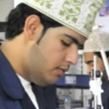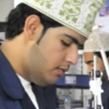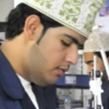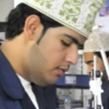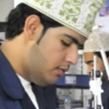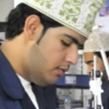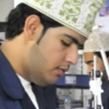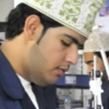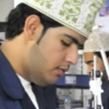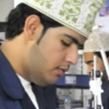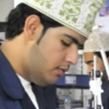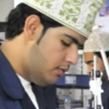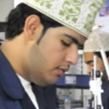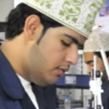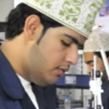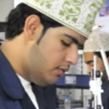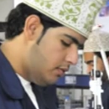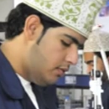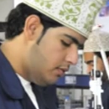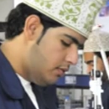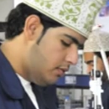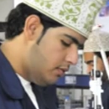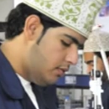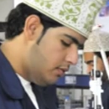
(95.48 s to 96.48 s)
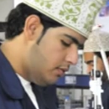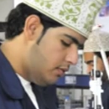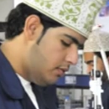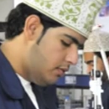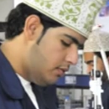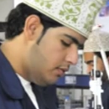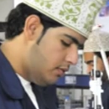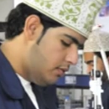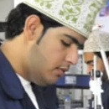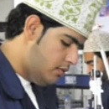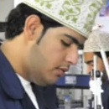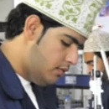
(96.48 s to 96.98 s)

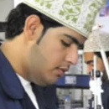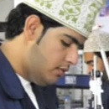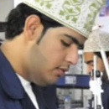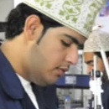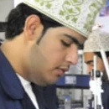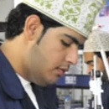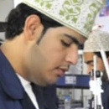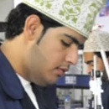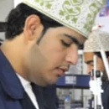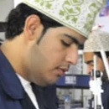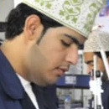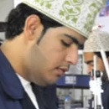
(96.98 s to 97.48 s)
Nobody speaks.